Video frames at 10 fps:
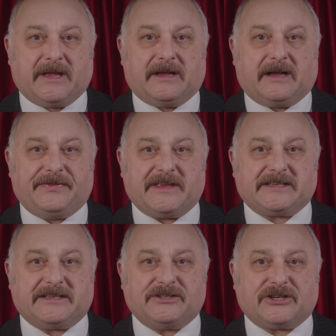And
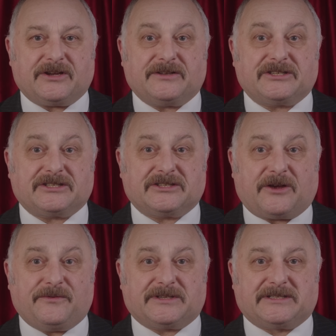this in turn
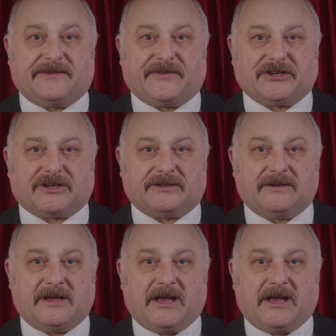stokes division,